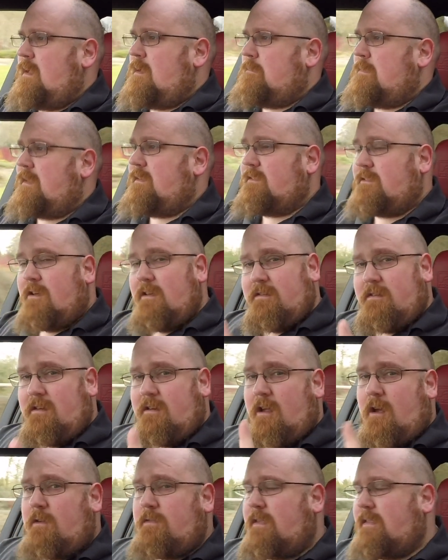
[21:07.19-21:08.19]
But it's good to
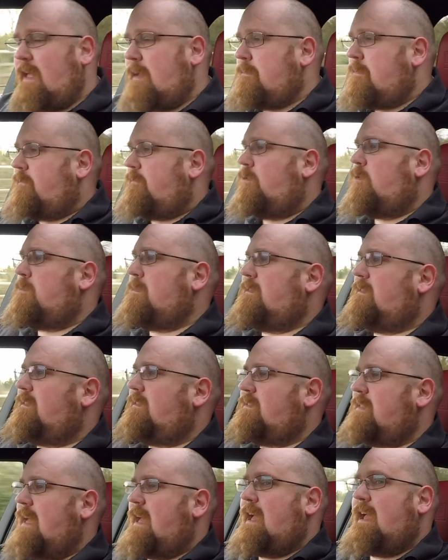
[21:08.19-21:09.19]
know that that performance is
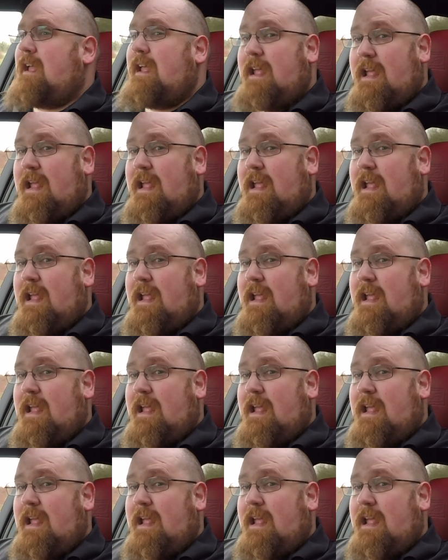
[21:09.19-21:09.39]
there